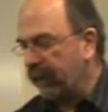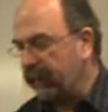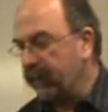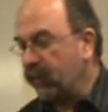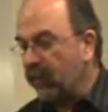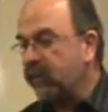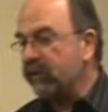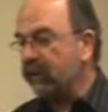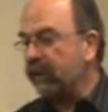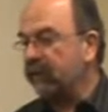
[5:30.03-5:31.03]
And in the
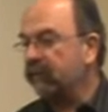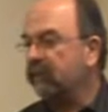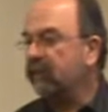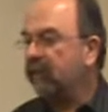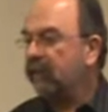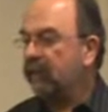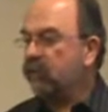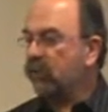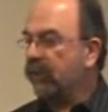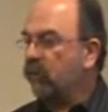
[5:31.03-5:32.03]
Boston area,
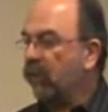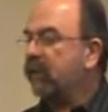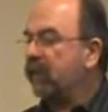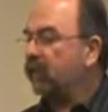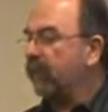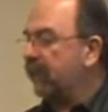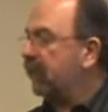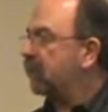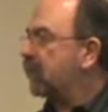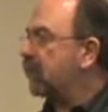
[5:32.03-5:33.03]
there's only one
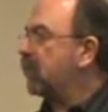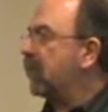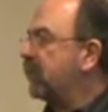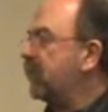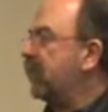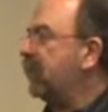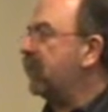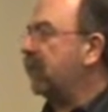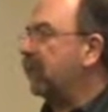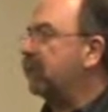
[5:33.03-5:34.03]
company since
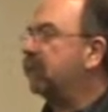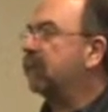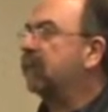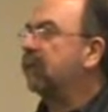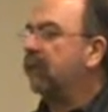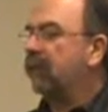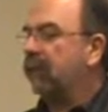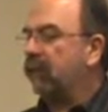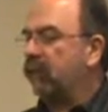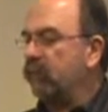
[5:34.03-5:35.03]
1989
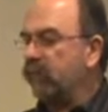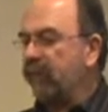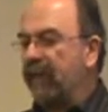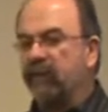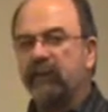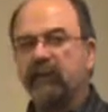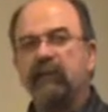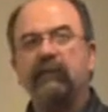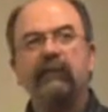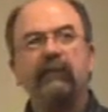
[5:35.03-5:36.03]
that was founded